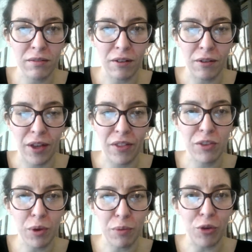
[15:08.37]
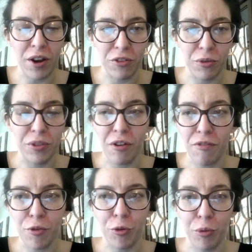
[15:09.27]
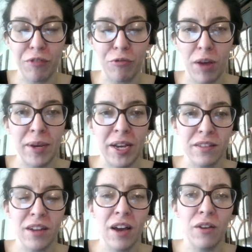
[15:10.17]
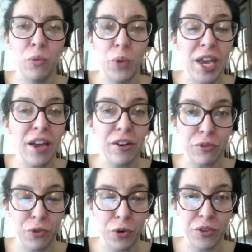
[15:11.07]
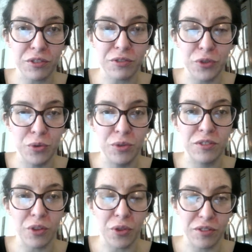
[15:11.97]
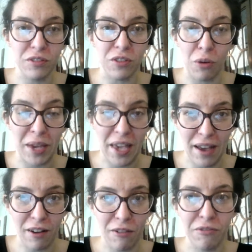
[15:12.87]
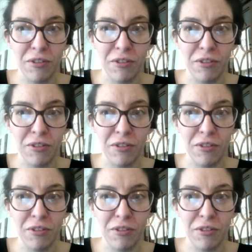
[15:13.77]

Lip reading: Okay, that's what I'm trying to do with our food, reframing. It's not we can't afford this food, so this is all we have.